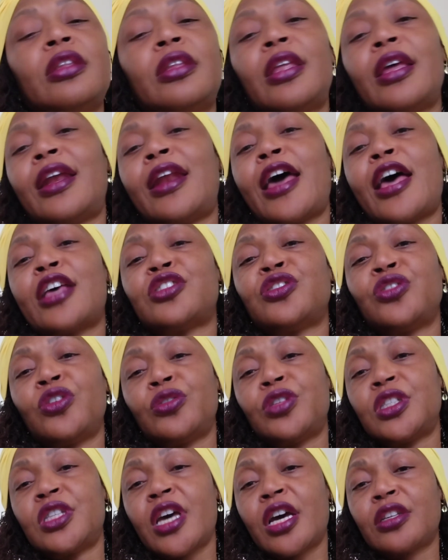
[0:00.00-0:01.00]
that has no
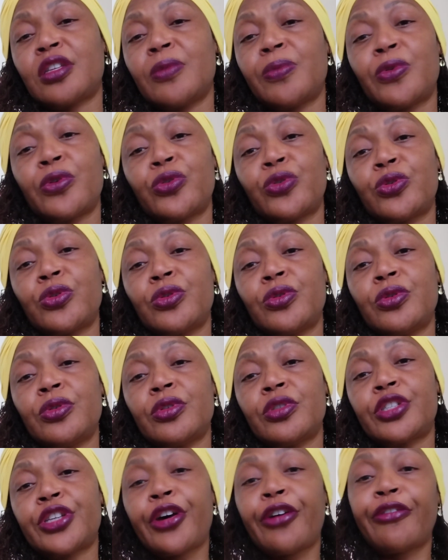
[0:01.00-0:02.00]
detectable
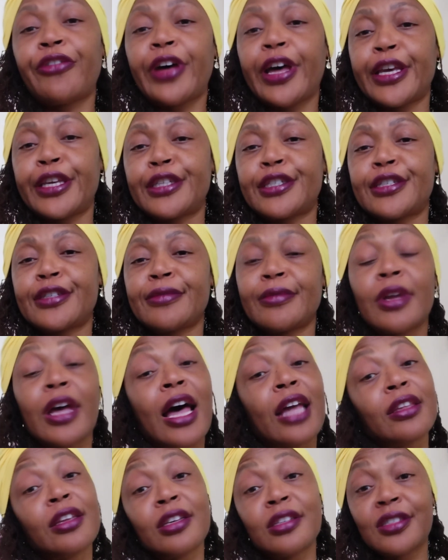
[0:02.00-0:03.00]
sulfites.
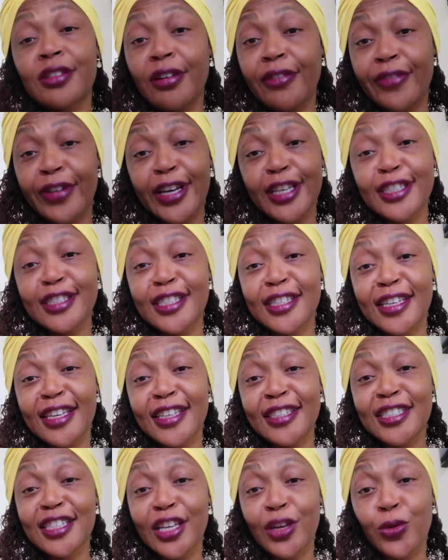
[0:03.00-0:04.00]
I think sulfites
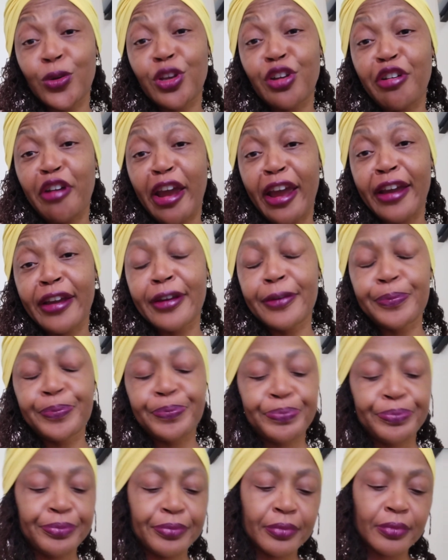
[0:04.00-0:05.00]
is liquid crack.
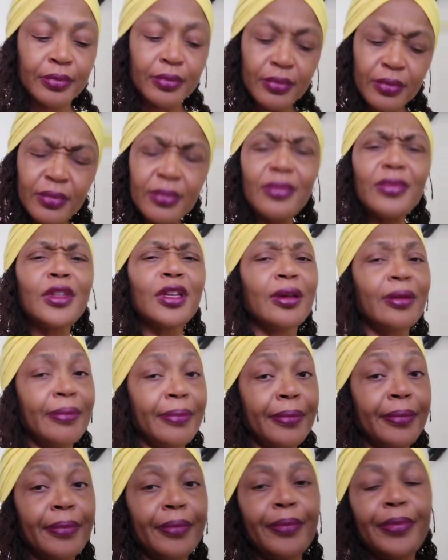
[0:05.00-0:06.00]

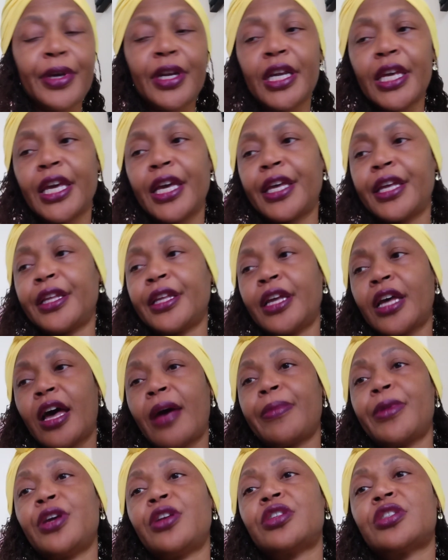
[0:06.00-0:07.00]
But again,
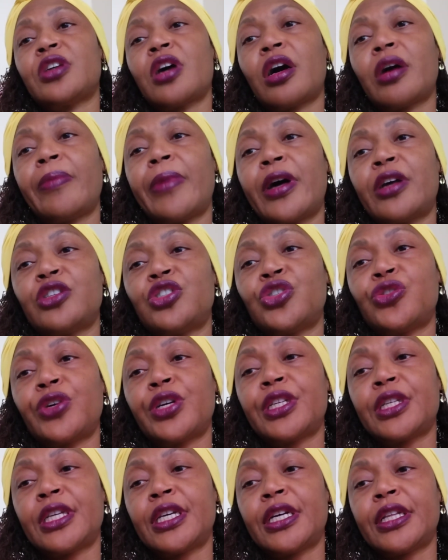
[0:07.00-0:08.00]
I'm here to talk about
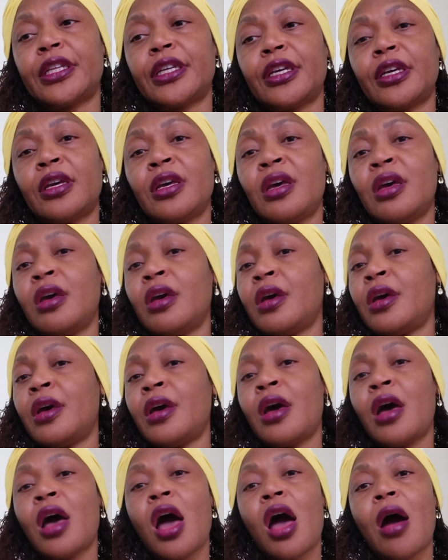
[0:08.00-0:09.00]
Jordan Neely.
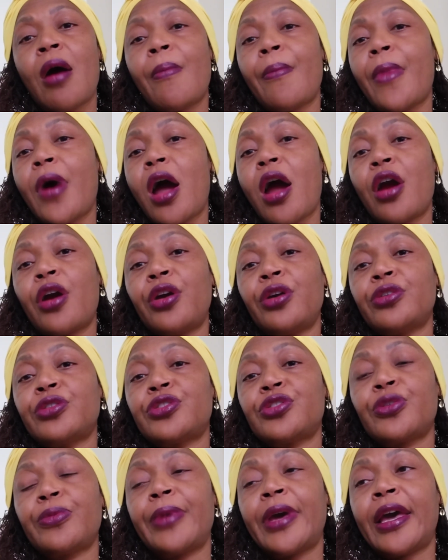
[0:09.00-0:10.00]
My heart hurts
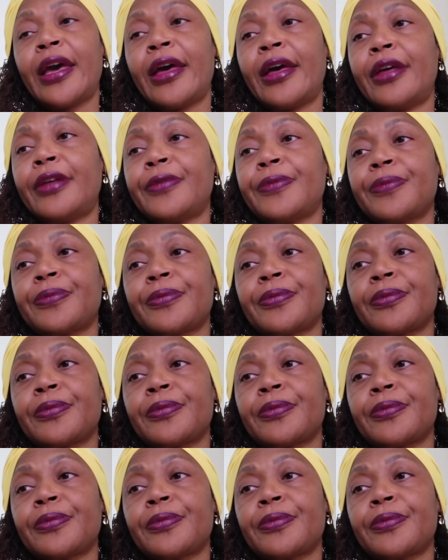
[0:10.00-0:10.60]
so bad.